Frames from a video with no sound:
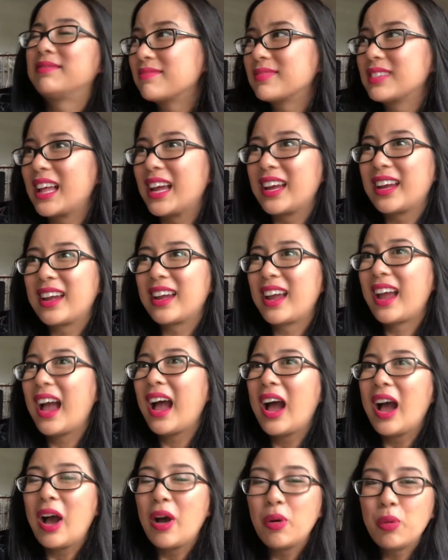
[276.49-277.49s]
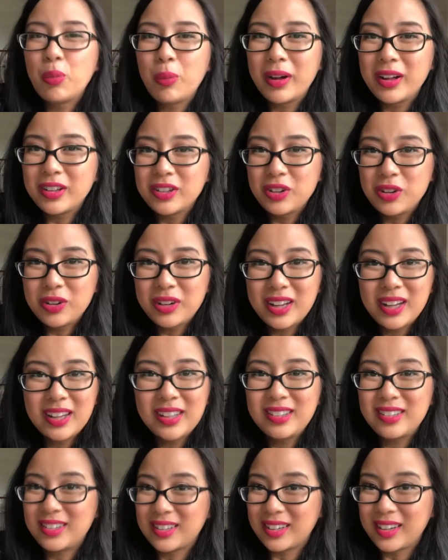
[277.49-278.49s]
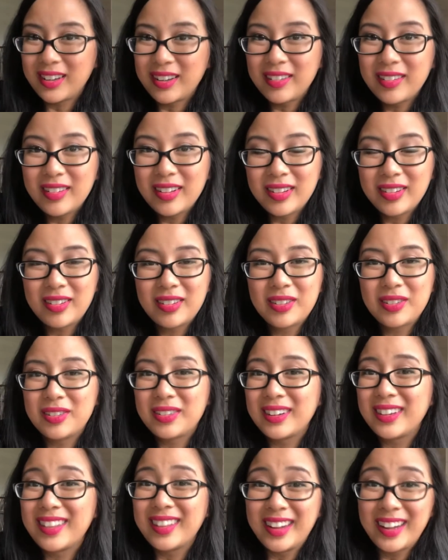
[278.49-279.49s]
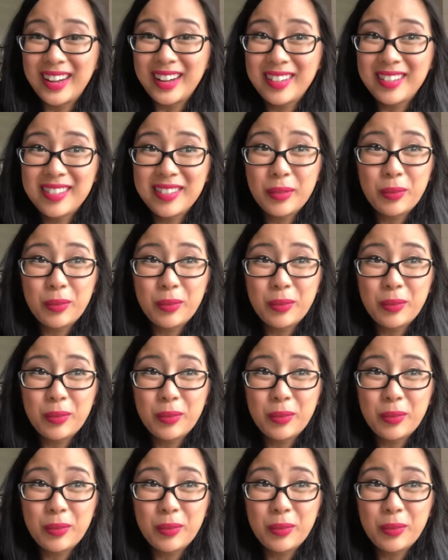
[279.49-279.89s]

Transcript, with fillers: like how well your kid does in certain things,